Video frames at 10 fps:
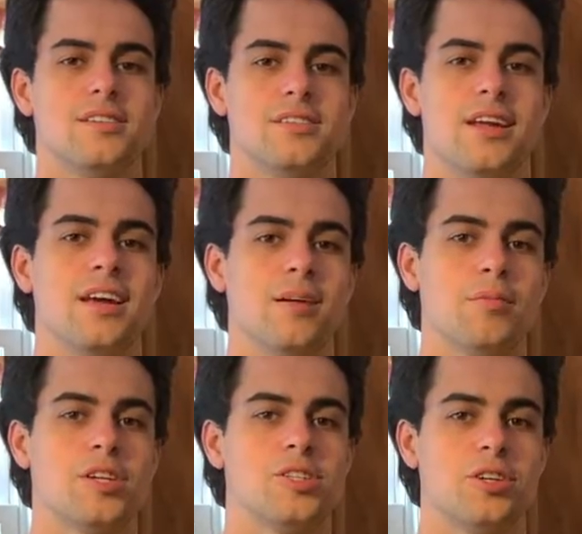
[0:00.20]
Today I'm
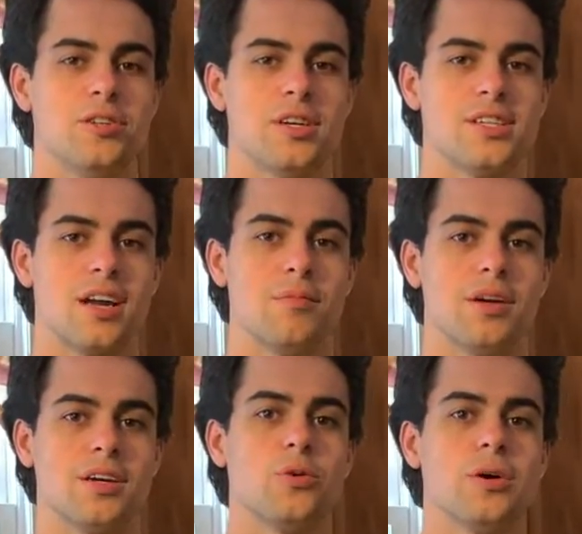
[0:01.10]
going to show you guys how to
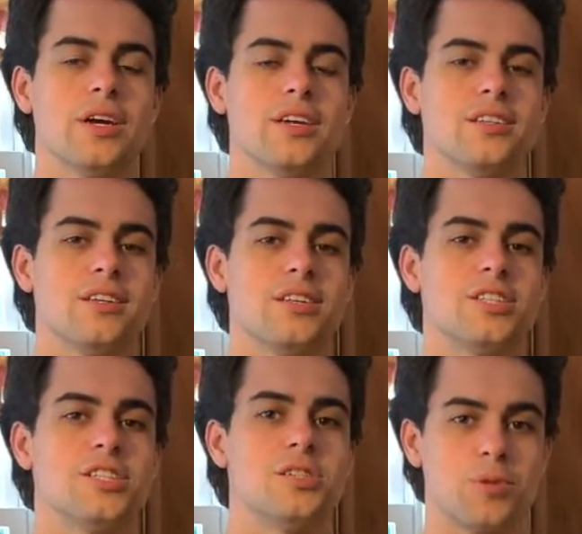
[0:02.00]
make a quick and
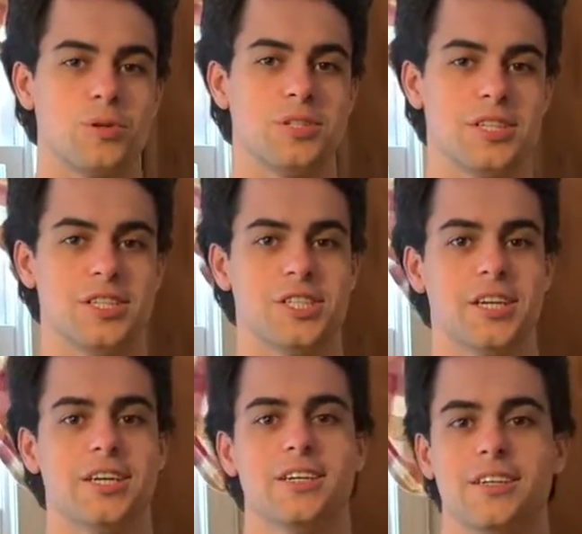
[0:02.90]
delicious protein shake.